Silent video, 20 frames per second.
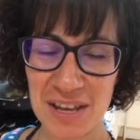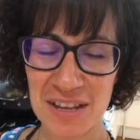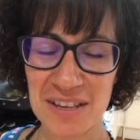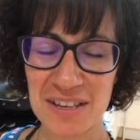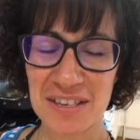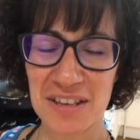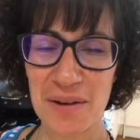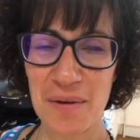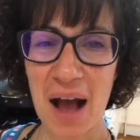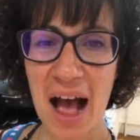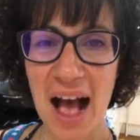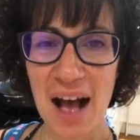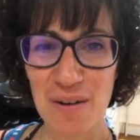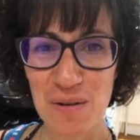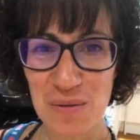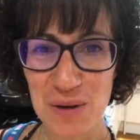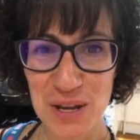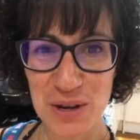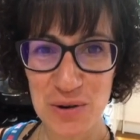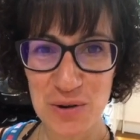So how are
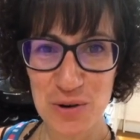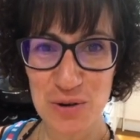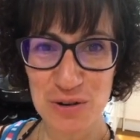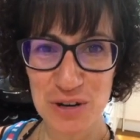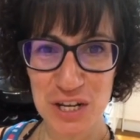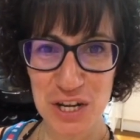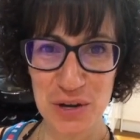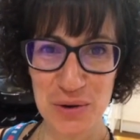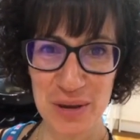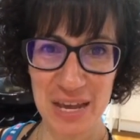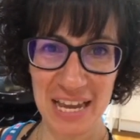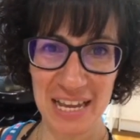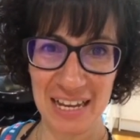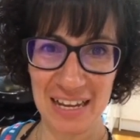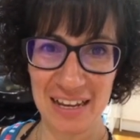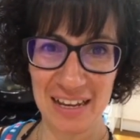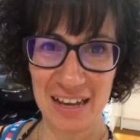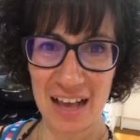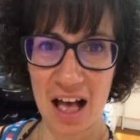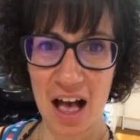we all doing?
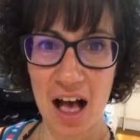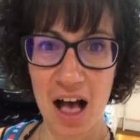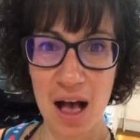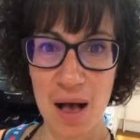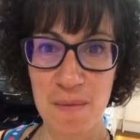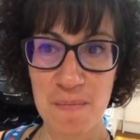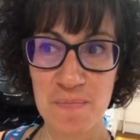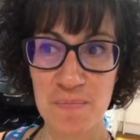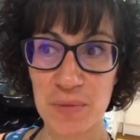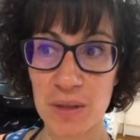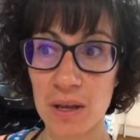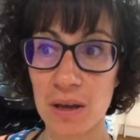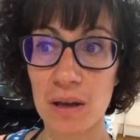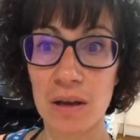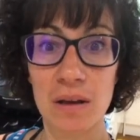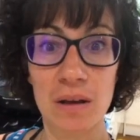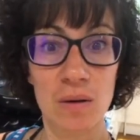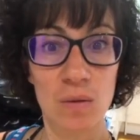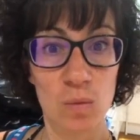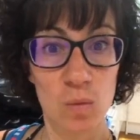
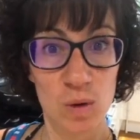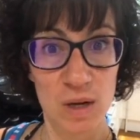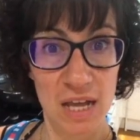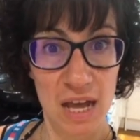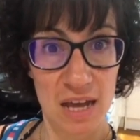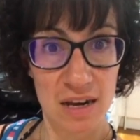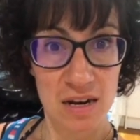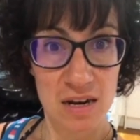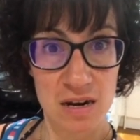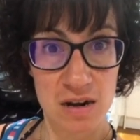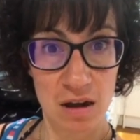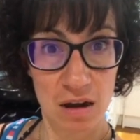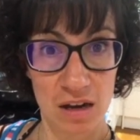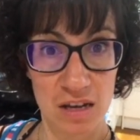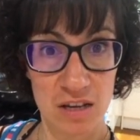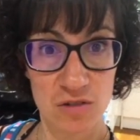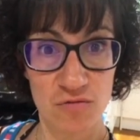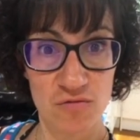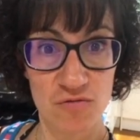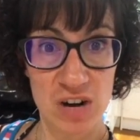We had a
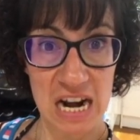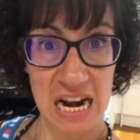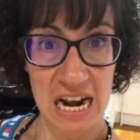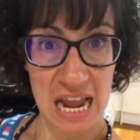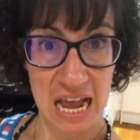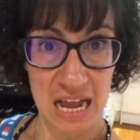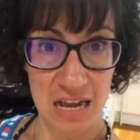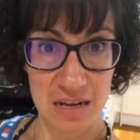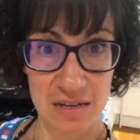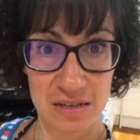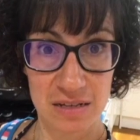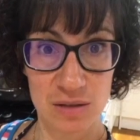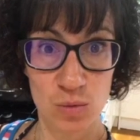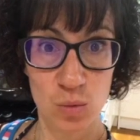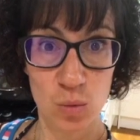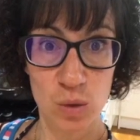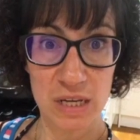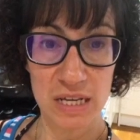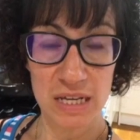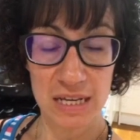nice relaxed
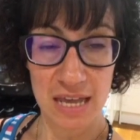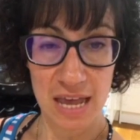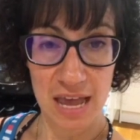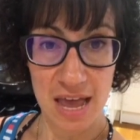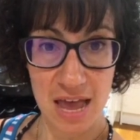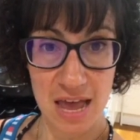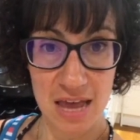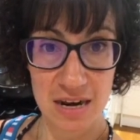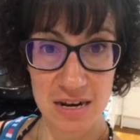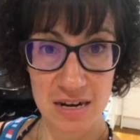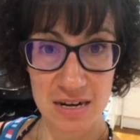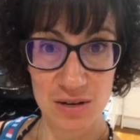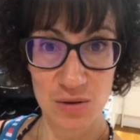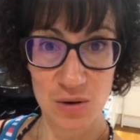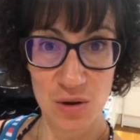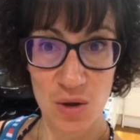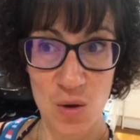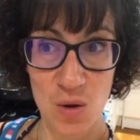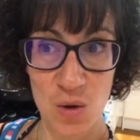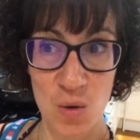weekend.
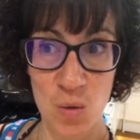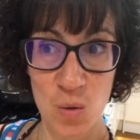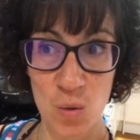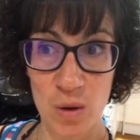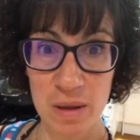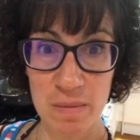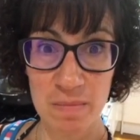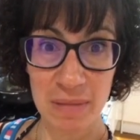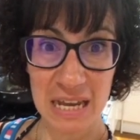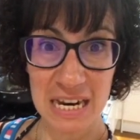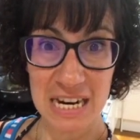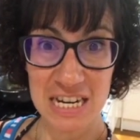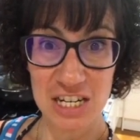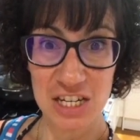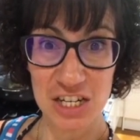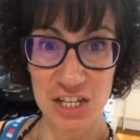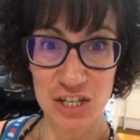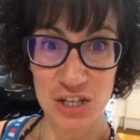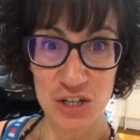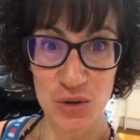We
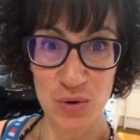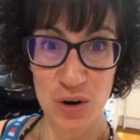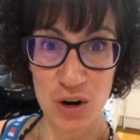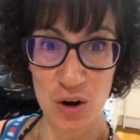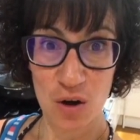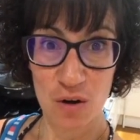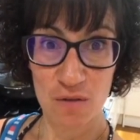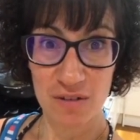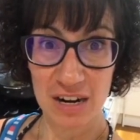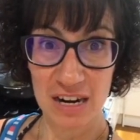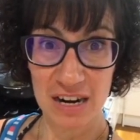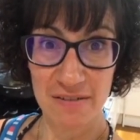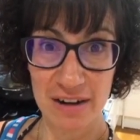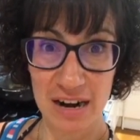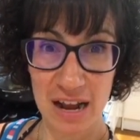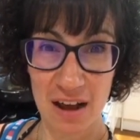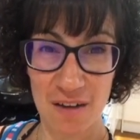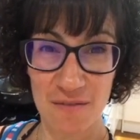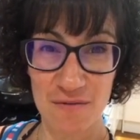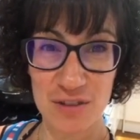managed to do a lot of clearing
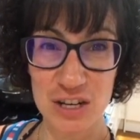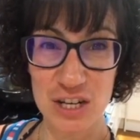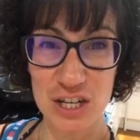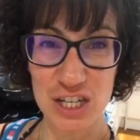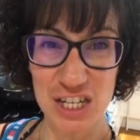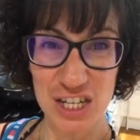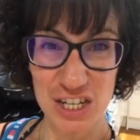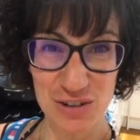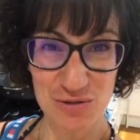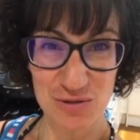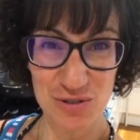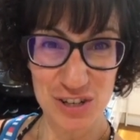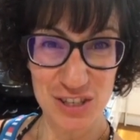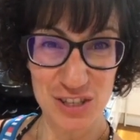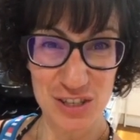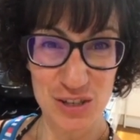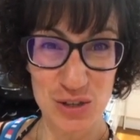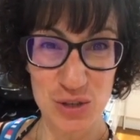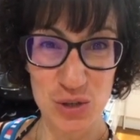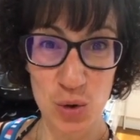out of the
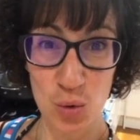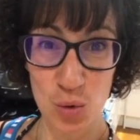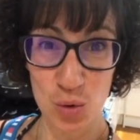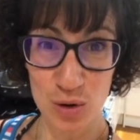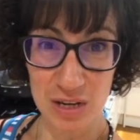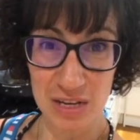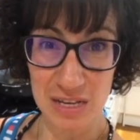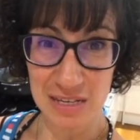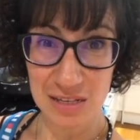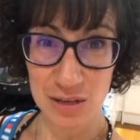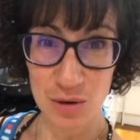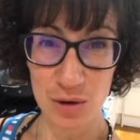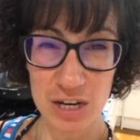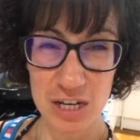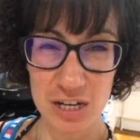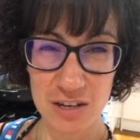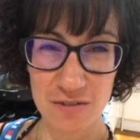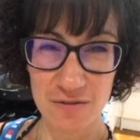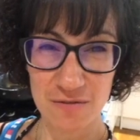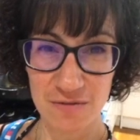children's toys. So I
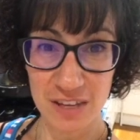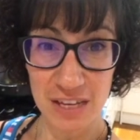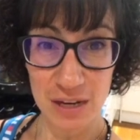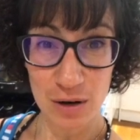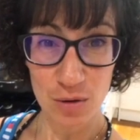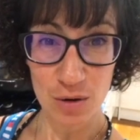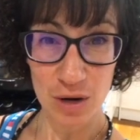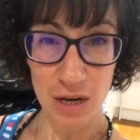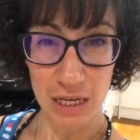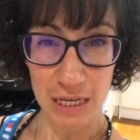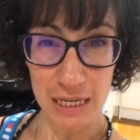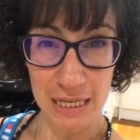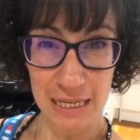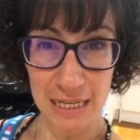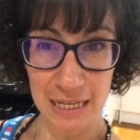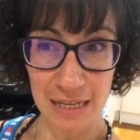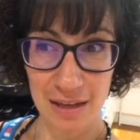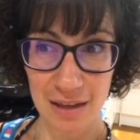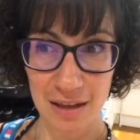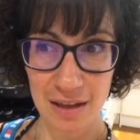just feel like,
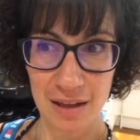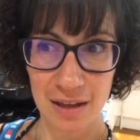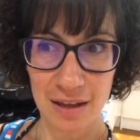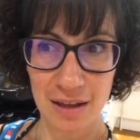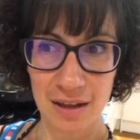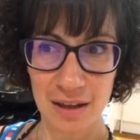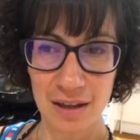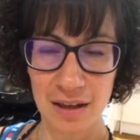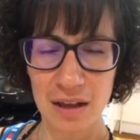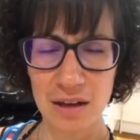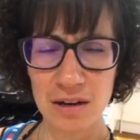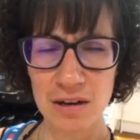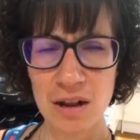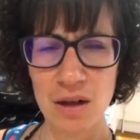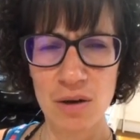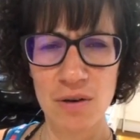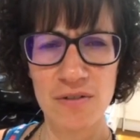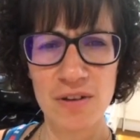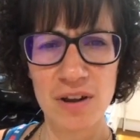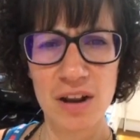I don't know,
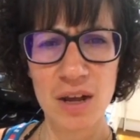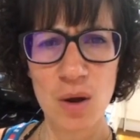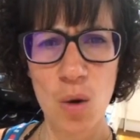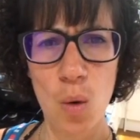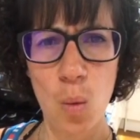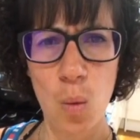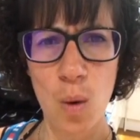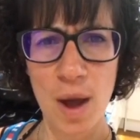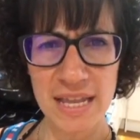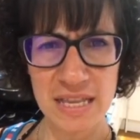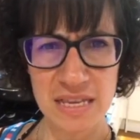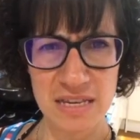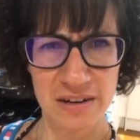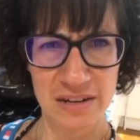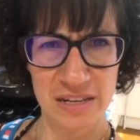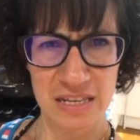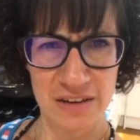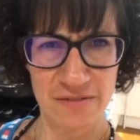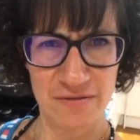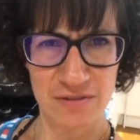I feel like a weight is
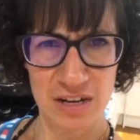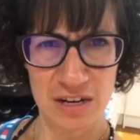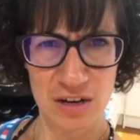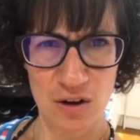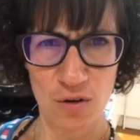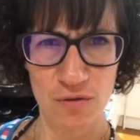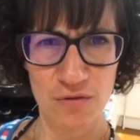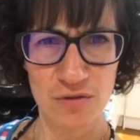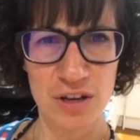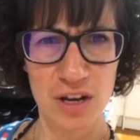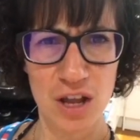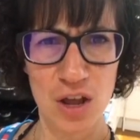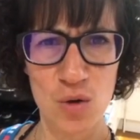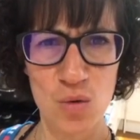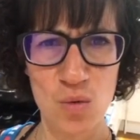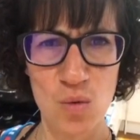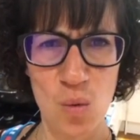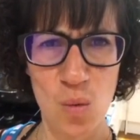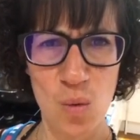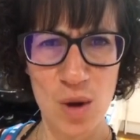lifting off. You
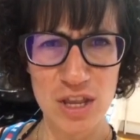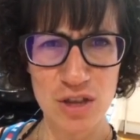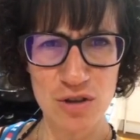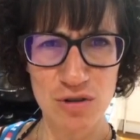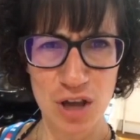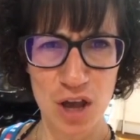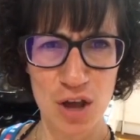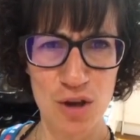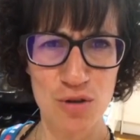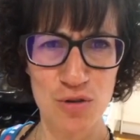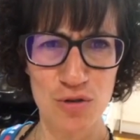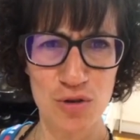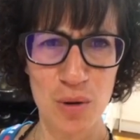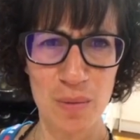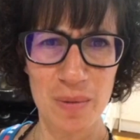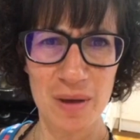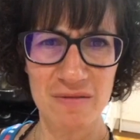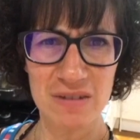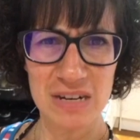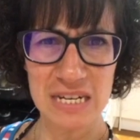know, when you go through a
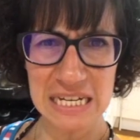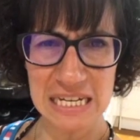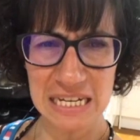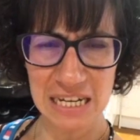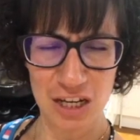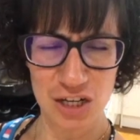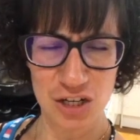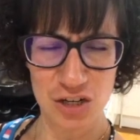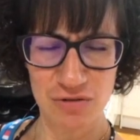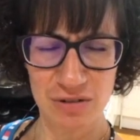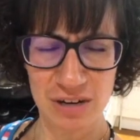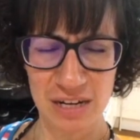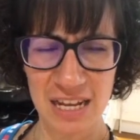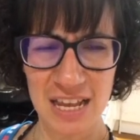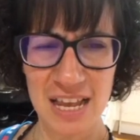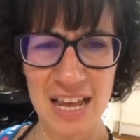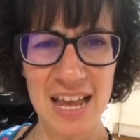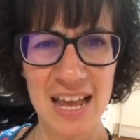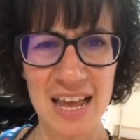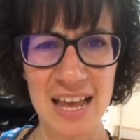bit of a decluttering,
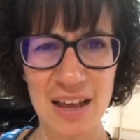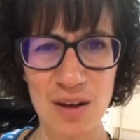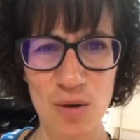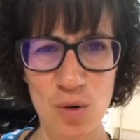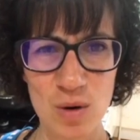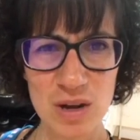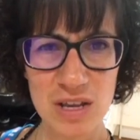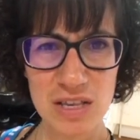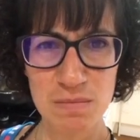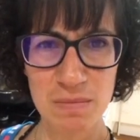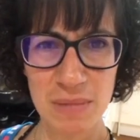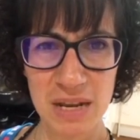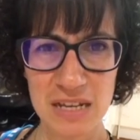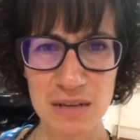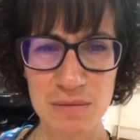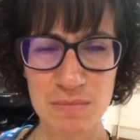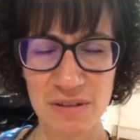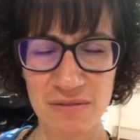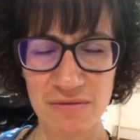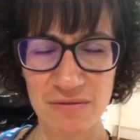it always makes
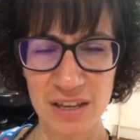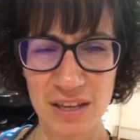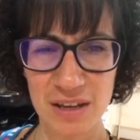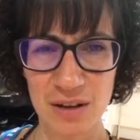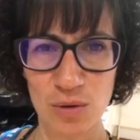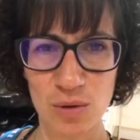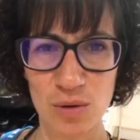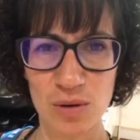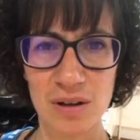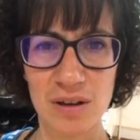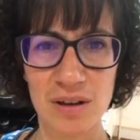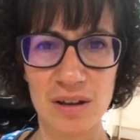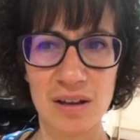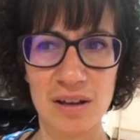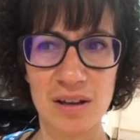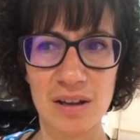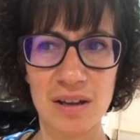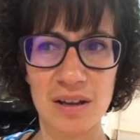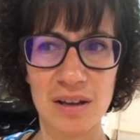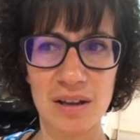me feel
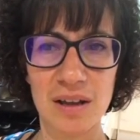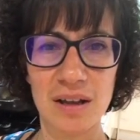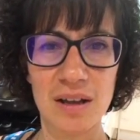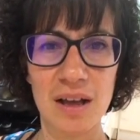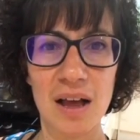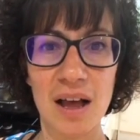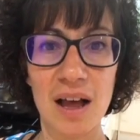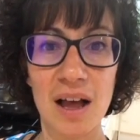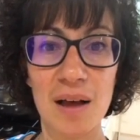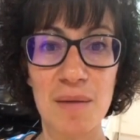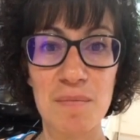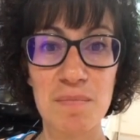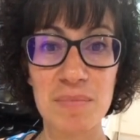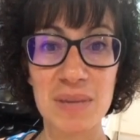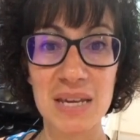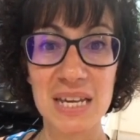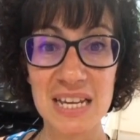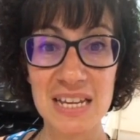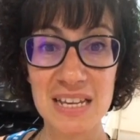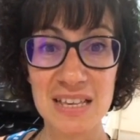
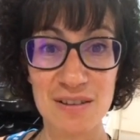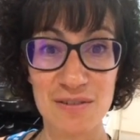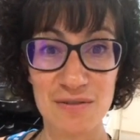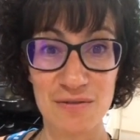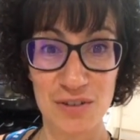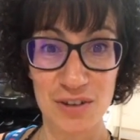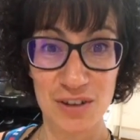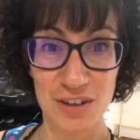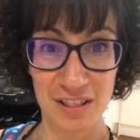peaceful.